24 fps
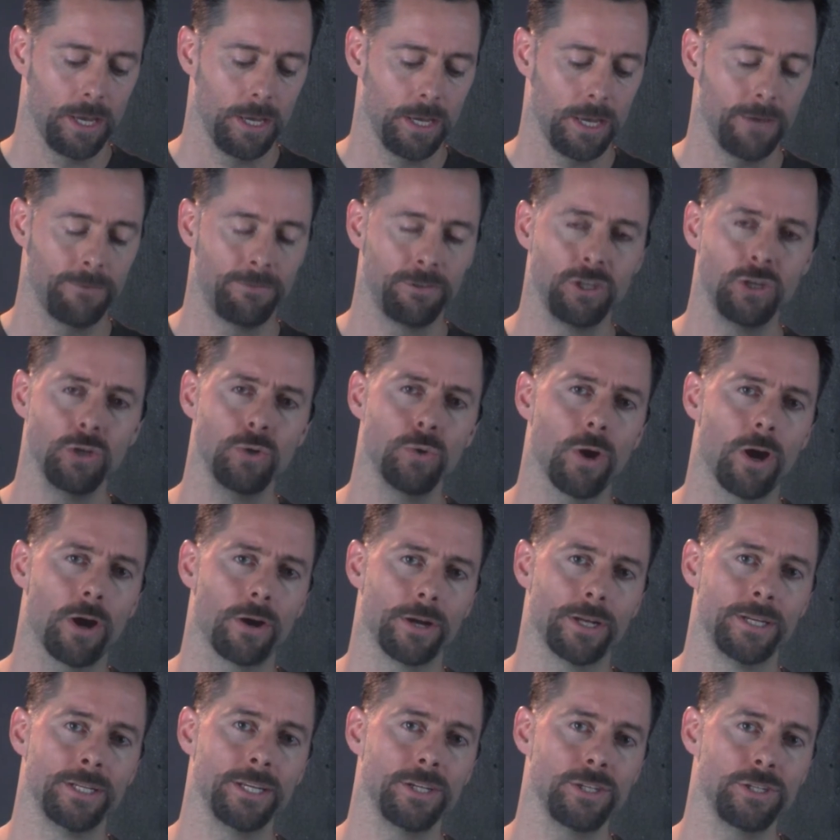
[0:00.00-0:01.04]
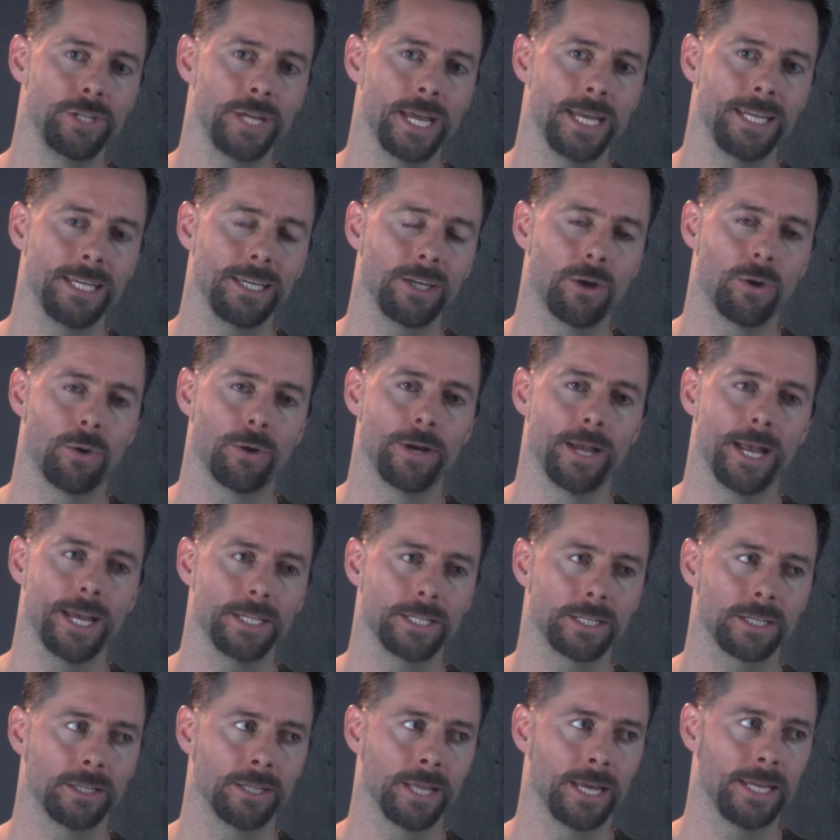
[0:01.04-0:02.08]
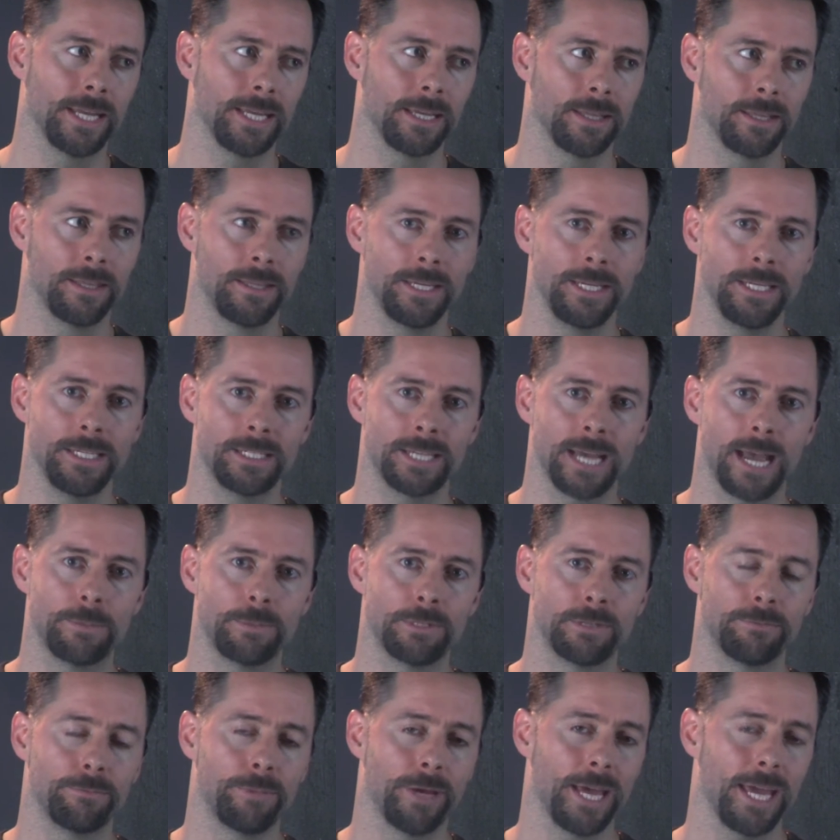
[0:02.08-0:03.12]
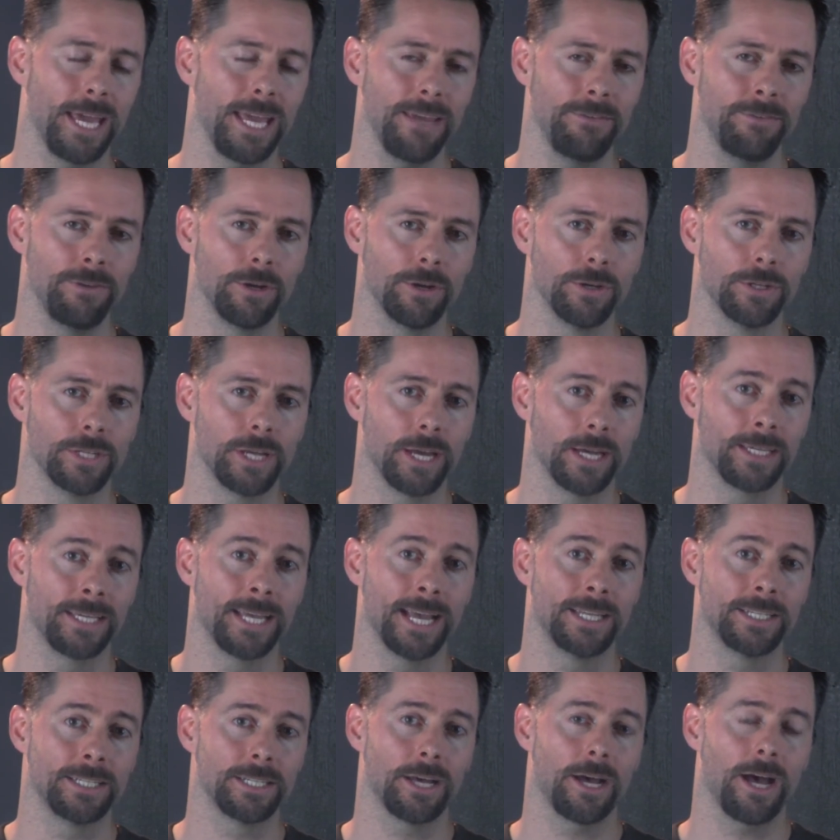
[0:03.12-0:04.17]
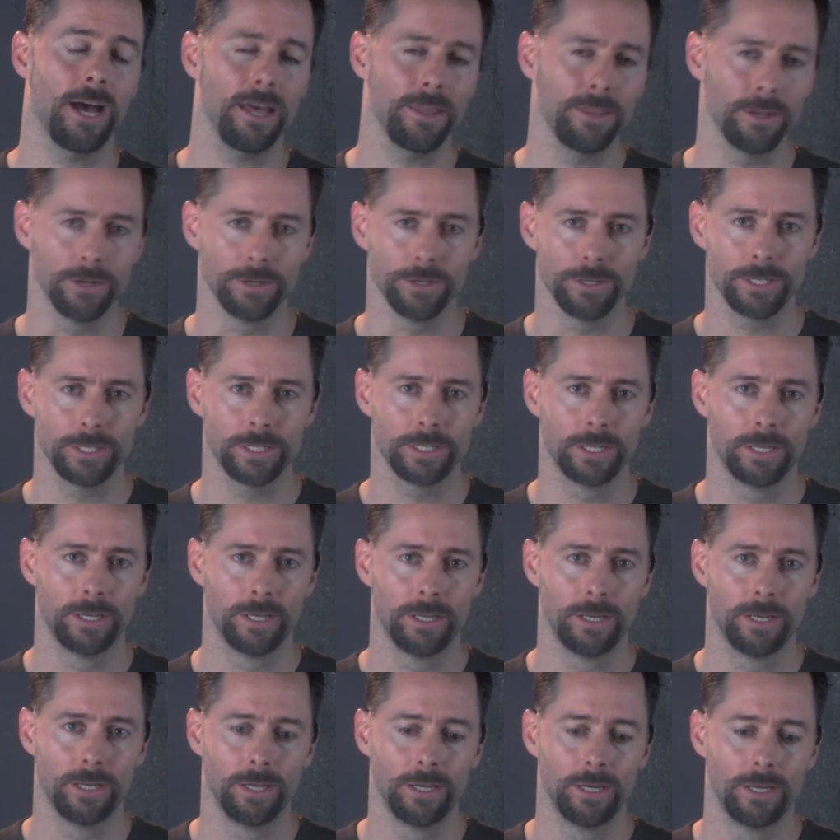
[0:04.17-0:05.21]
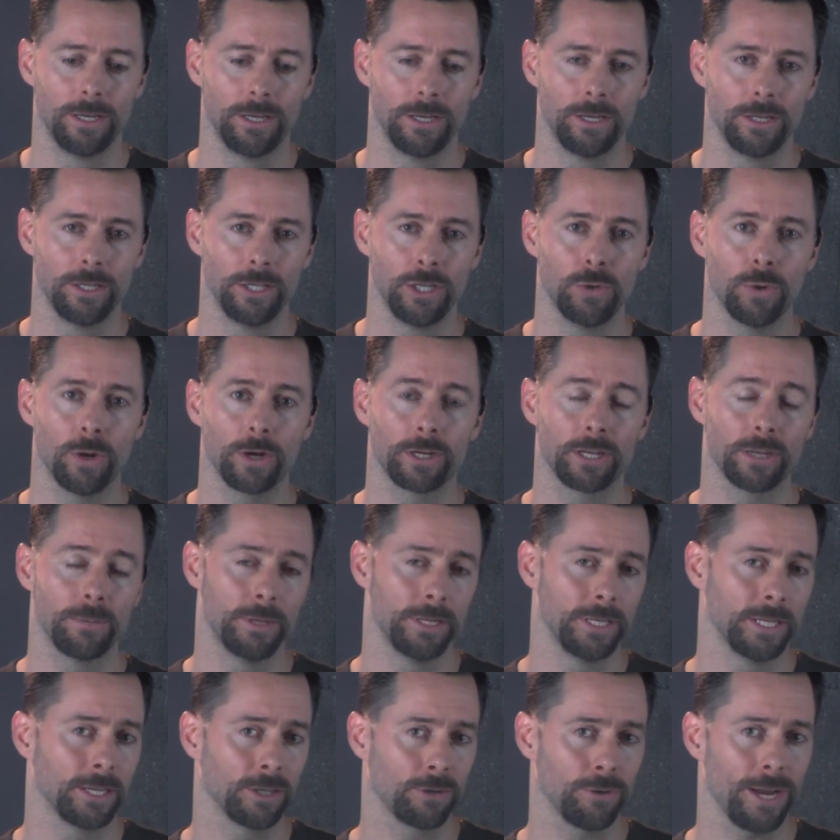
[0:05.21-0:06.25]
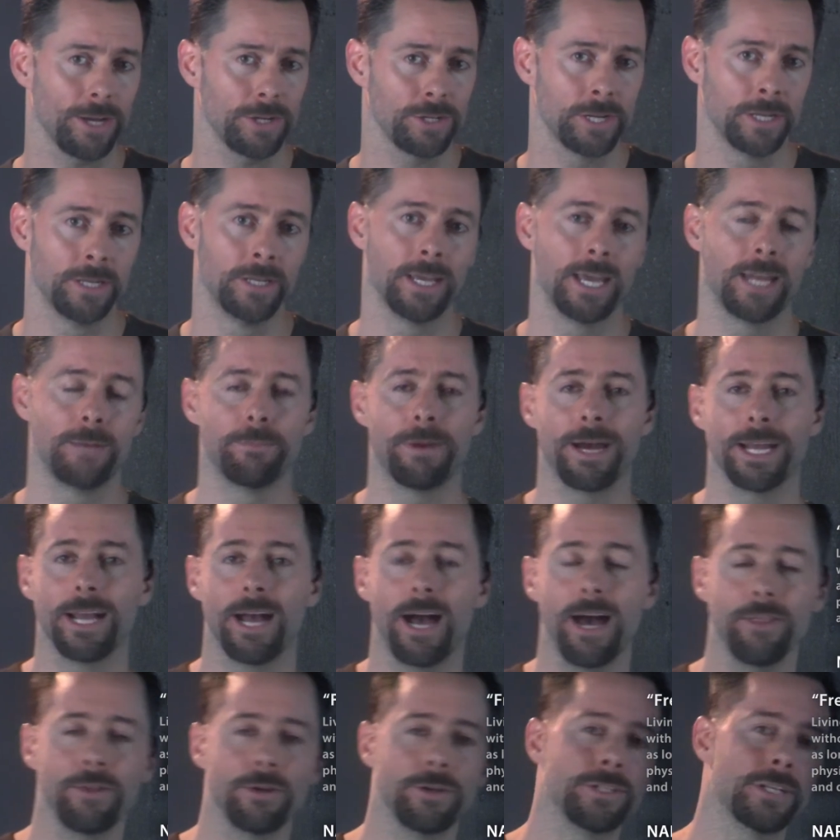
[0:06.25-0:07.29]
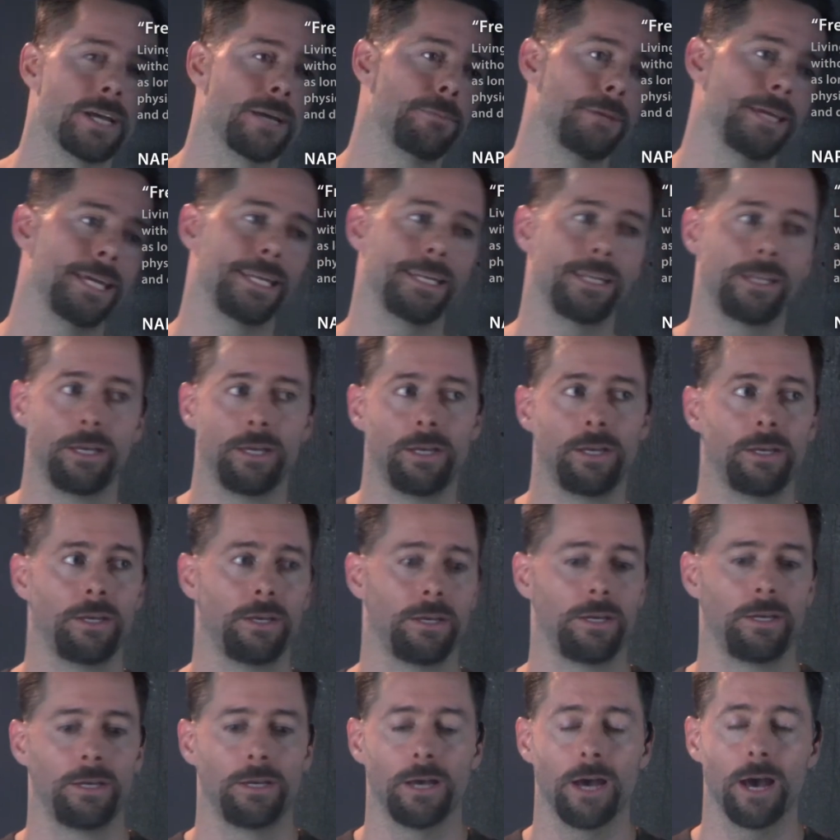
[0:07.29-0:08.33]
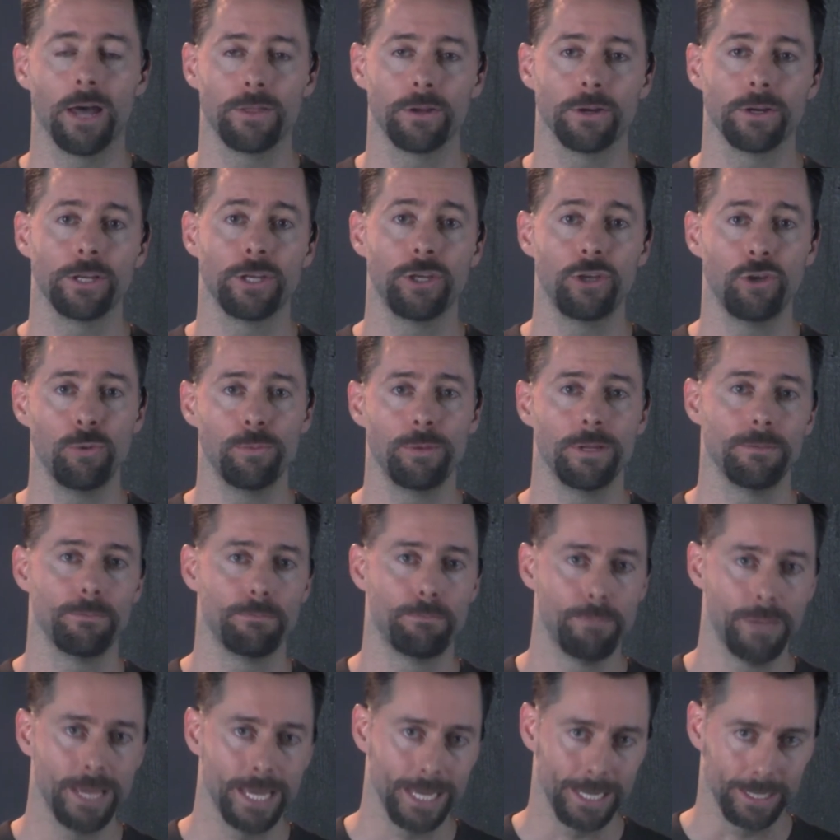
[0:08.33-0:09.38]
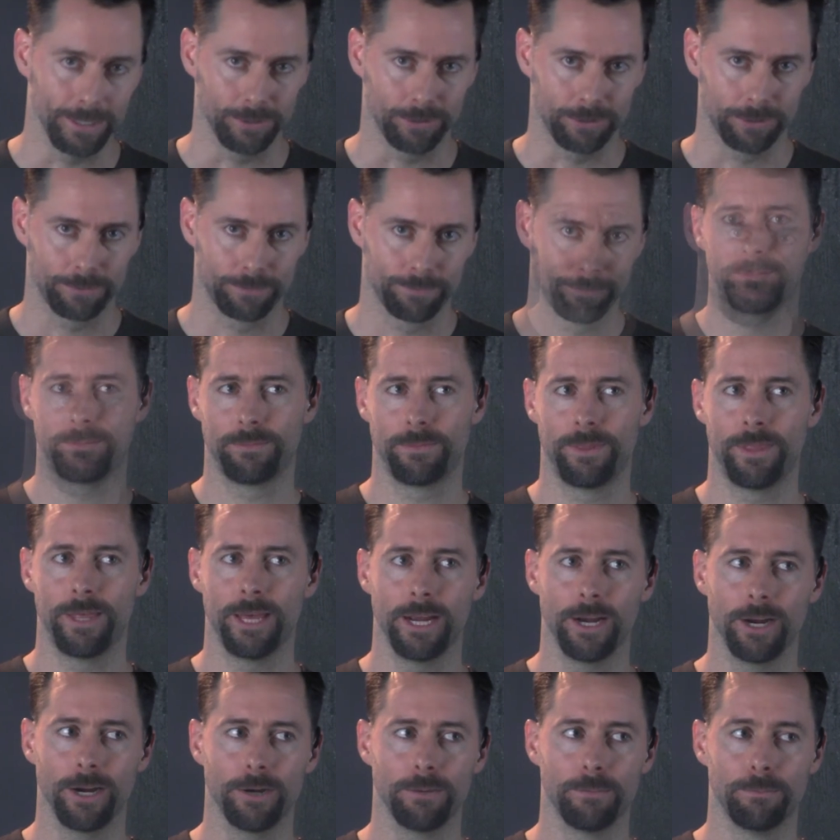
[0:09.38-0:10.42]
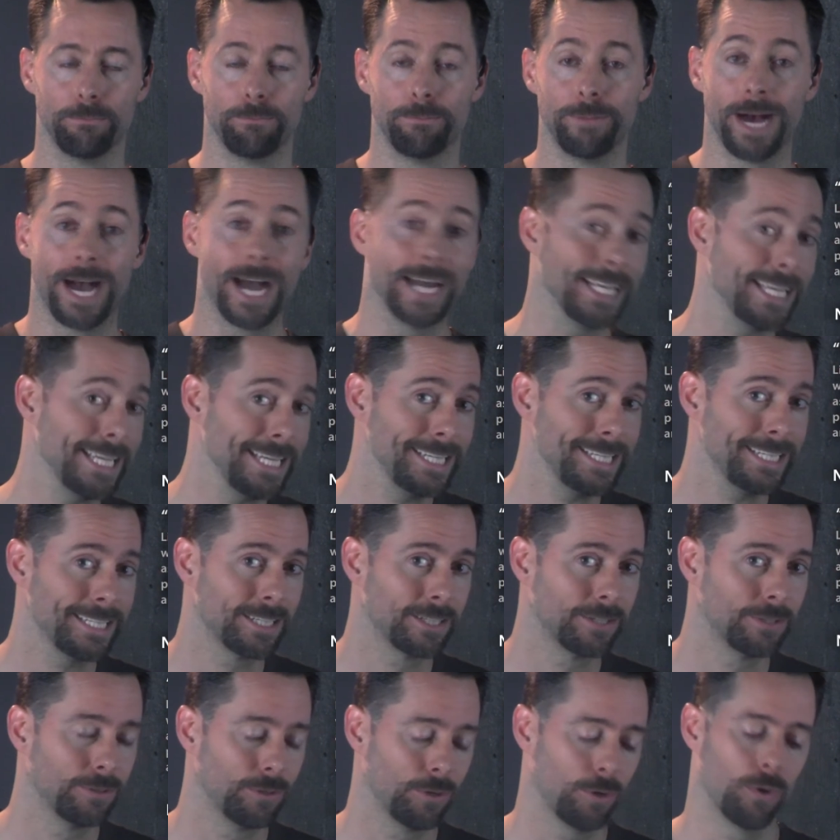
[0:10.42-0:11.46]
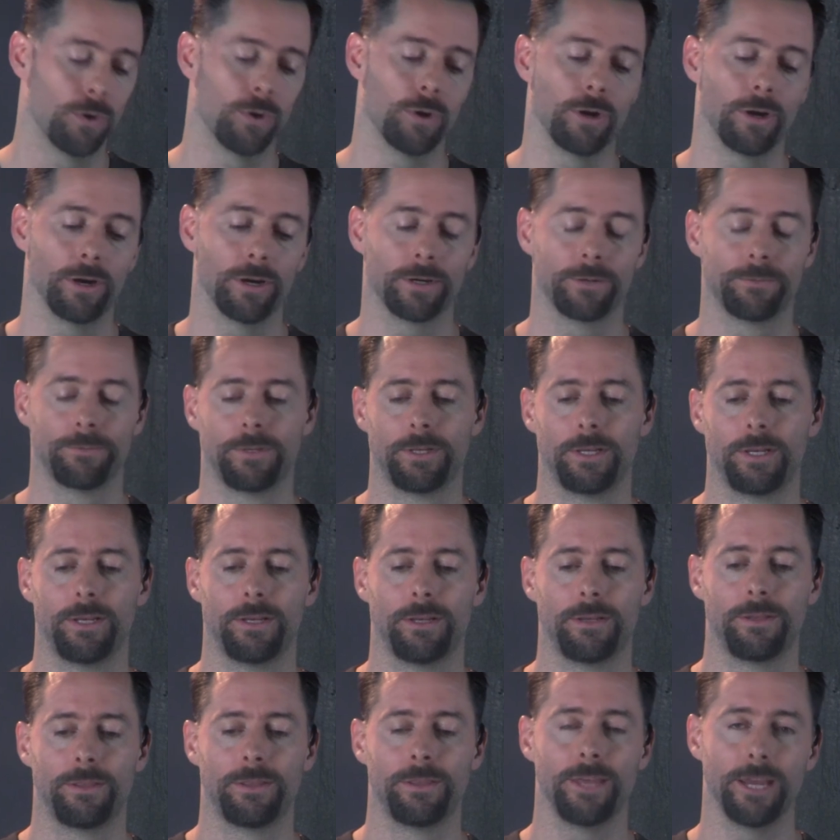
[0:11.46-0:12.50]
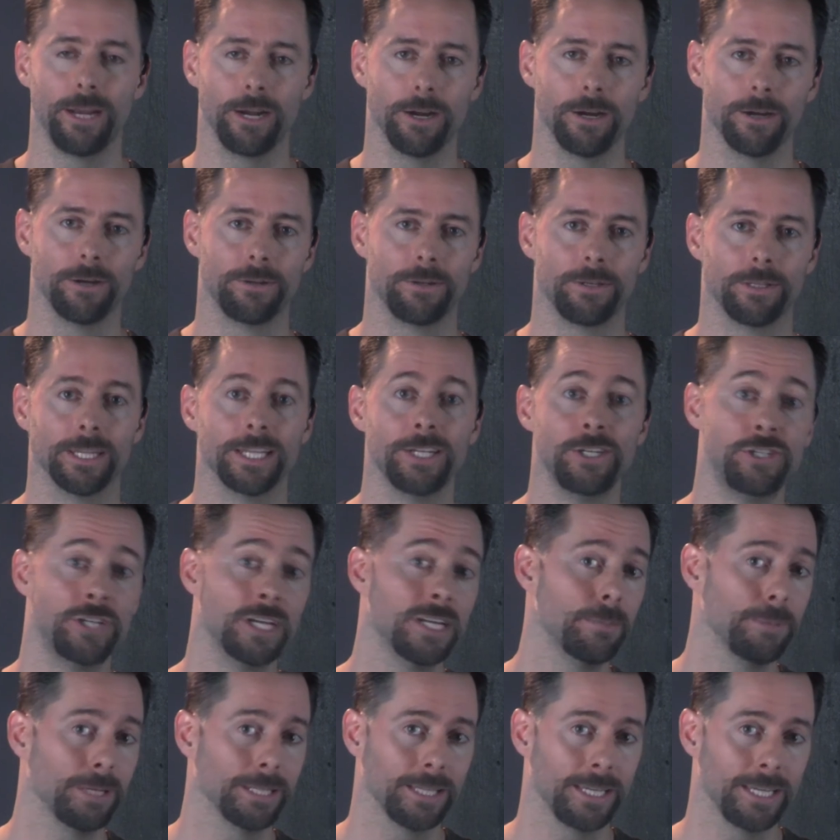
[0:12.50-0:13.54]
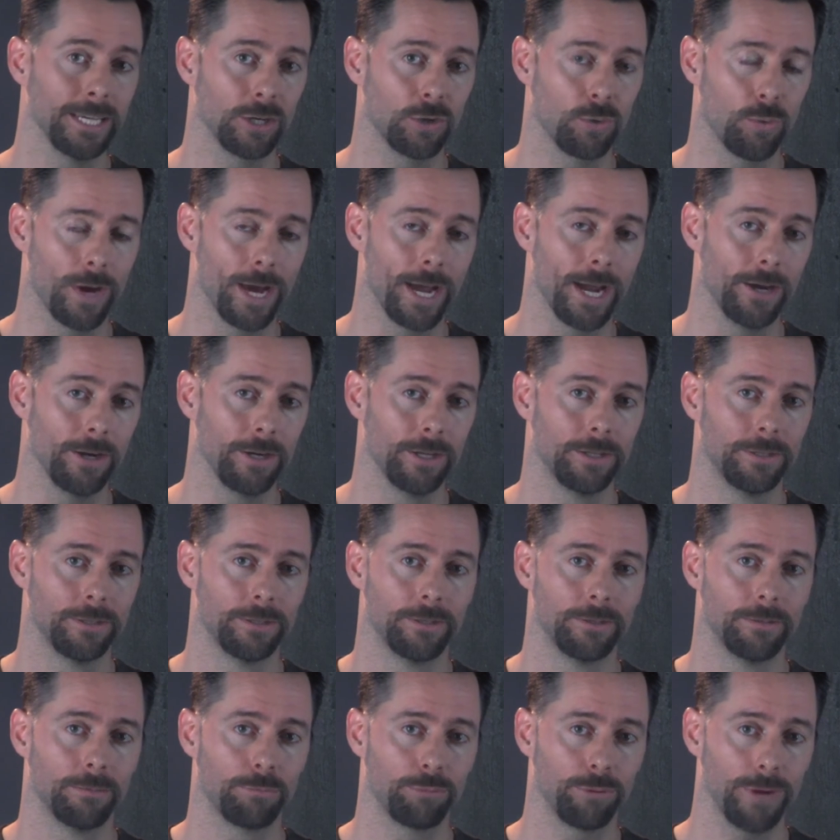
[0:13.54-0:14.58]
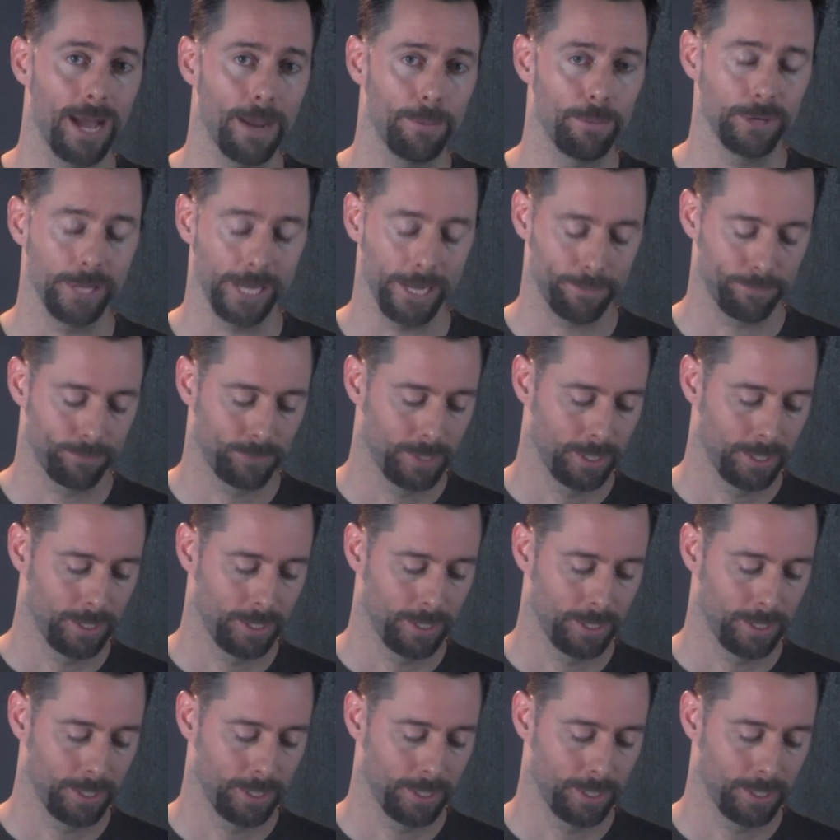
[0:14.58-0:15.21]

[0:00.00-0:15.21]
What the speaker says: If you are initiating or escalating these types of behaviors against others, you are committing aggression. And by others, I mean other human beings, their bodies, or their legitimately acquired property.